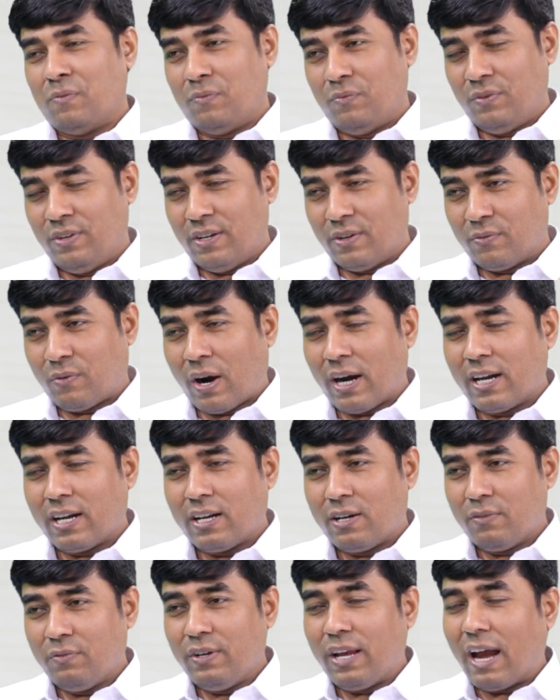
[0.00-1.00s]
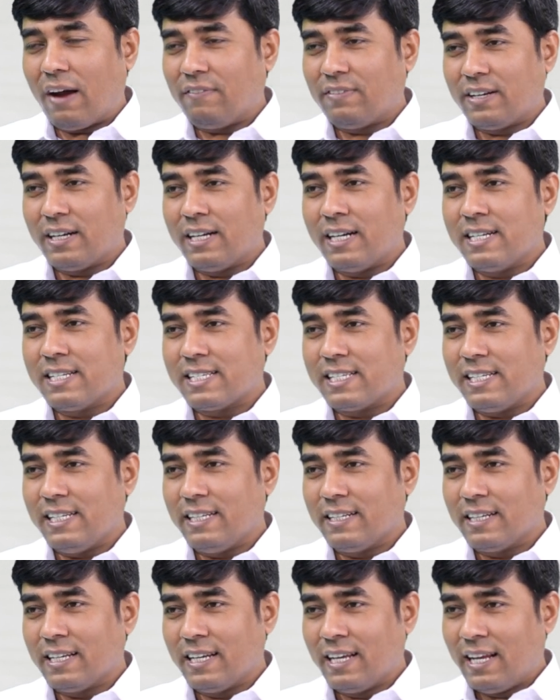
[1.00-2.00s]
We have
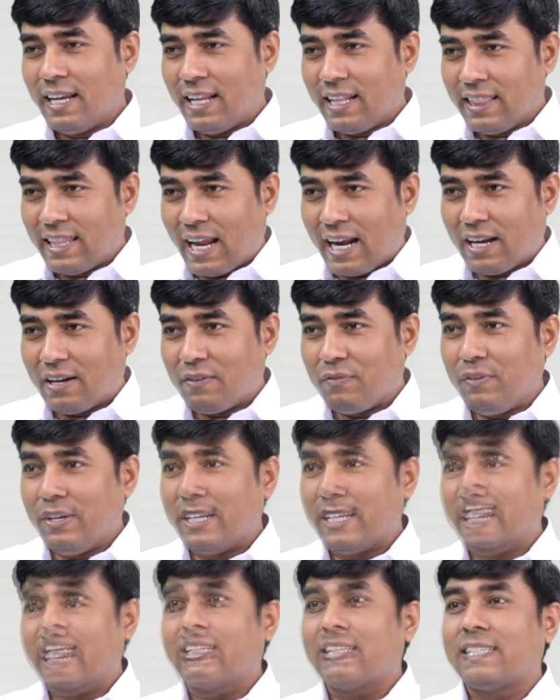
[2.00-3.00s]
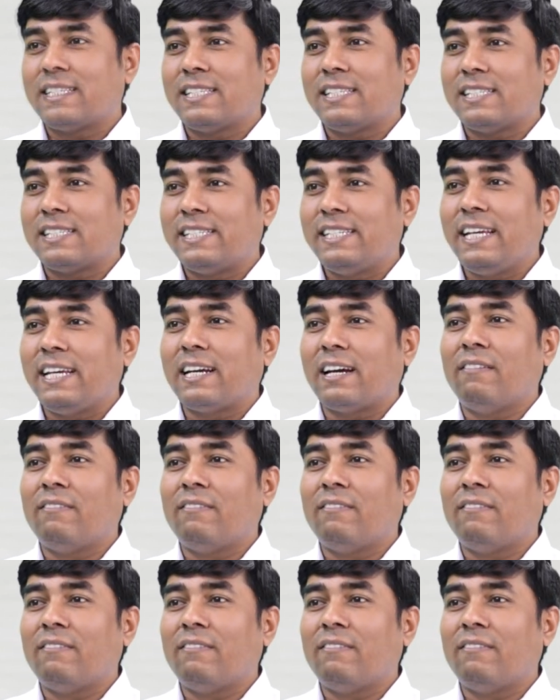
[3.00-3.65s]
tendency that we seek